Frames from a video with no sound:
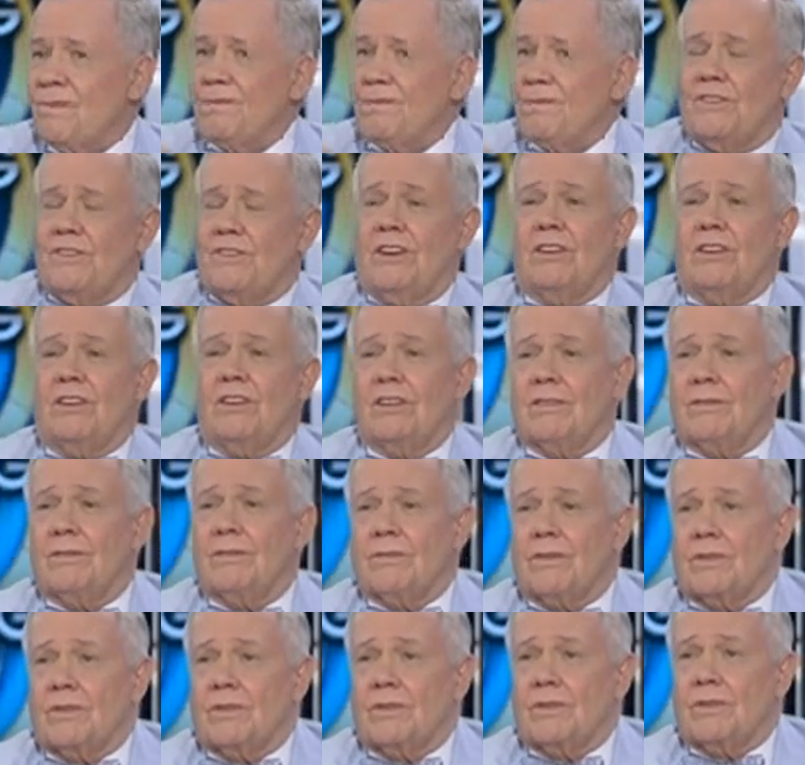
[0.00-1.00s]
because they're going
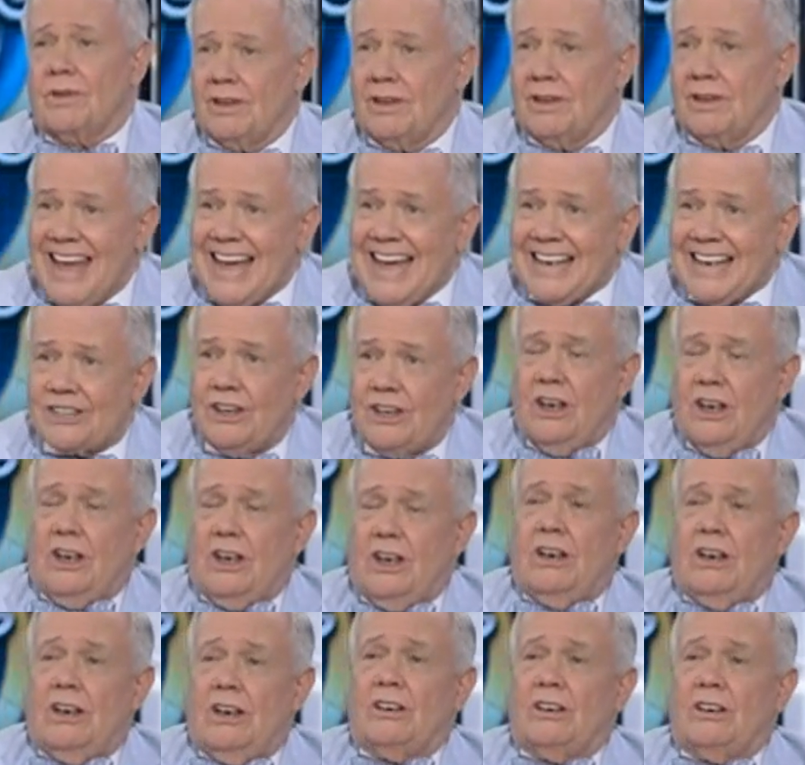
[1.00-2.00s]
to elect
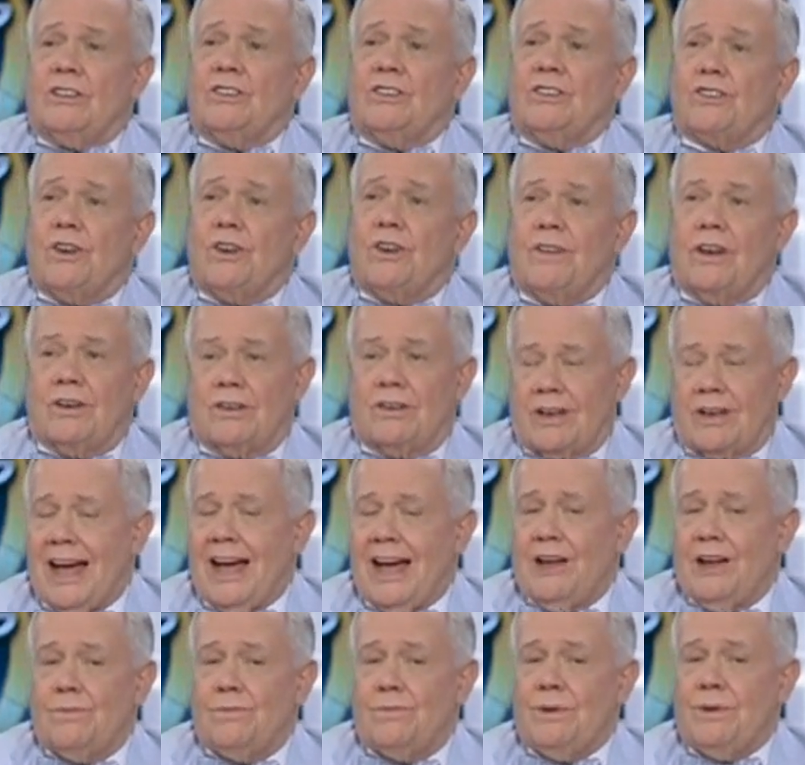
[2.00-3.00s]
a conservative, a
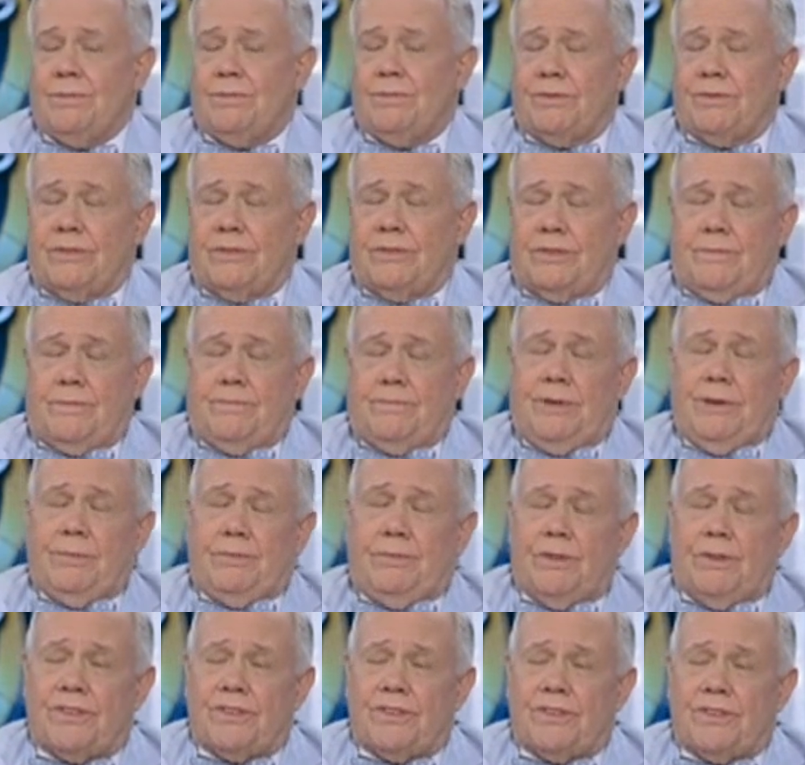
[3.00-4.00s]
guy who
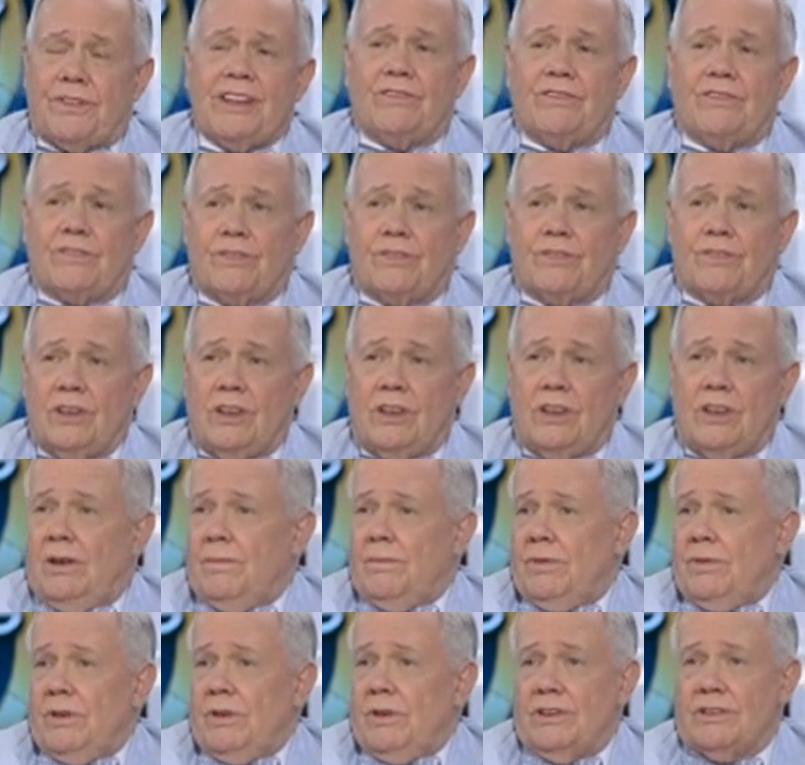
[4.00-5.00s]
people think is good.
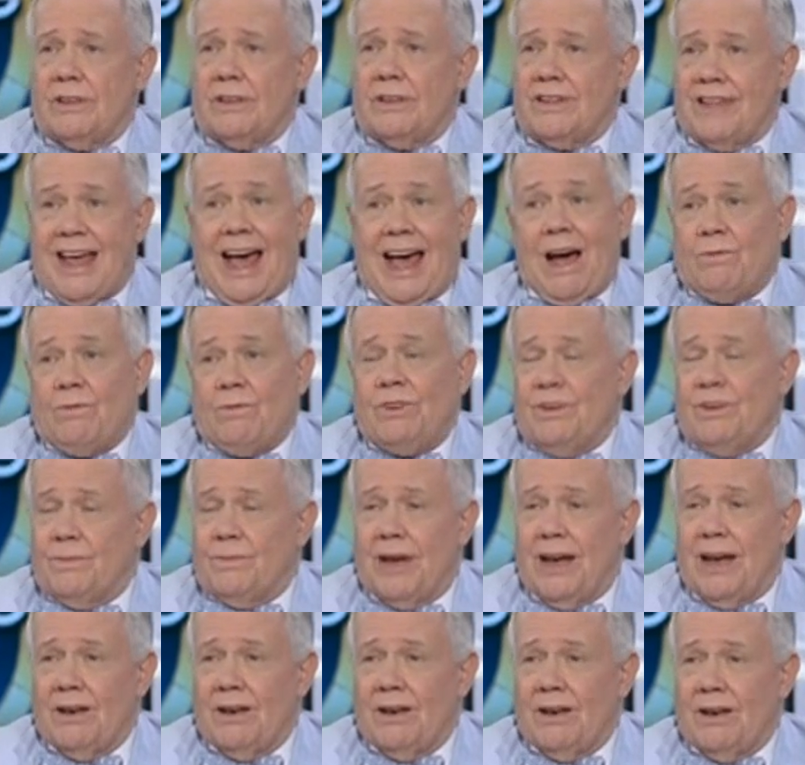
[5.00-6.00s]
But I wouldn't
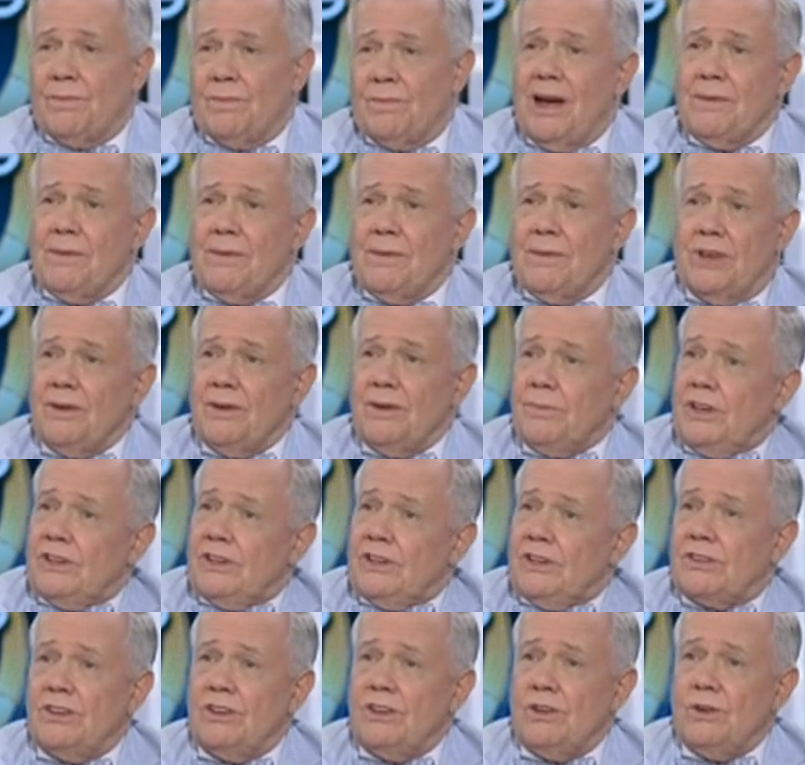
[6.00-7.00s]
buy it with my money. But
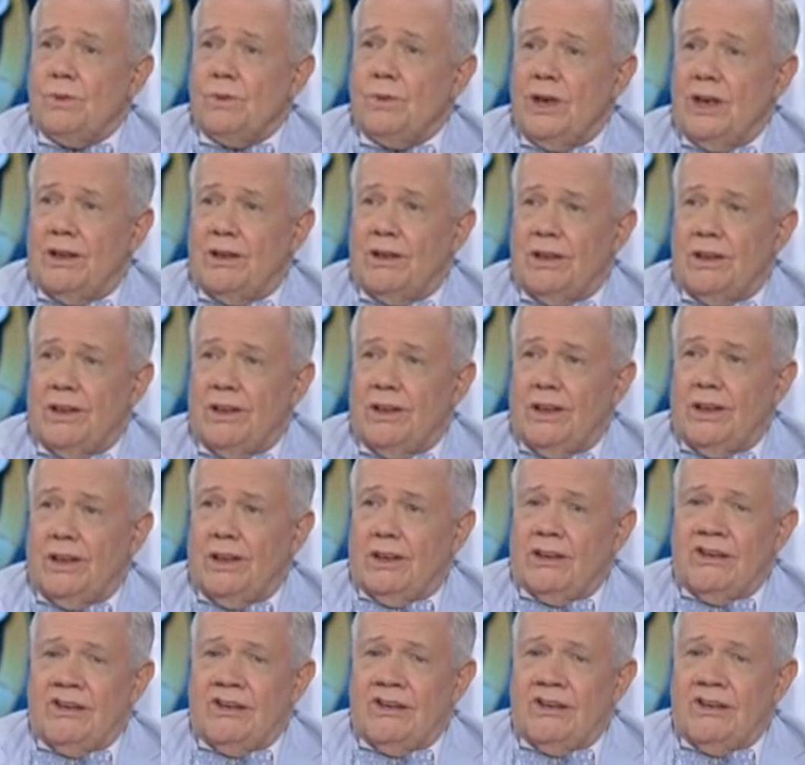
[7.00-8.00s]
it's going to do well.
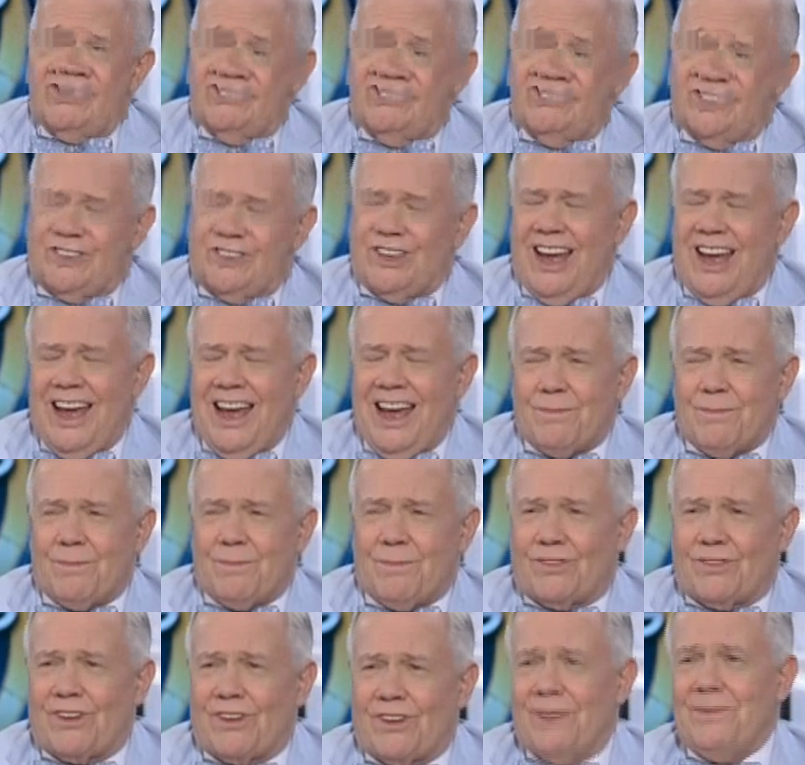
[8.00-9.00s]
Because it's a
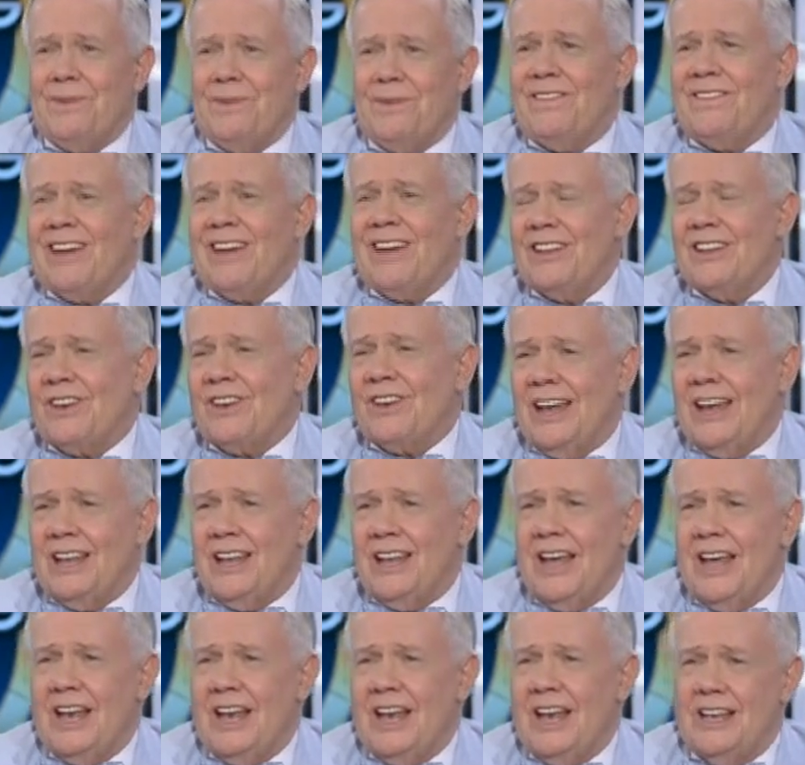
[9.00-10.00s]
shambles. I mean, it's got
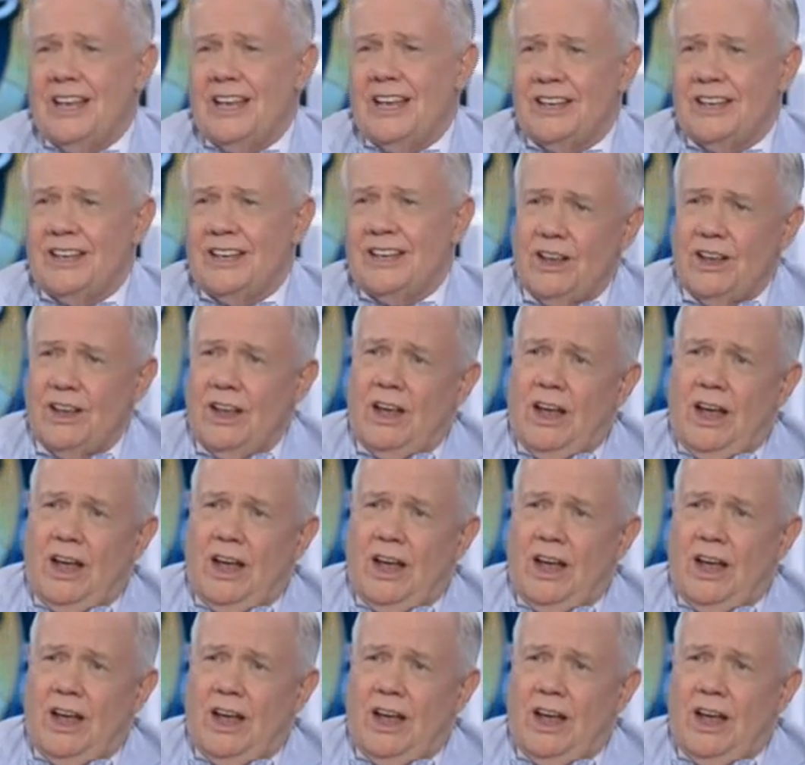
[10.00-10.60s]
gigantic debt.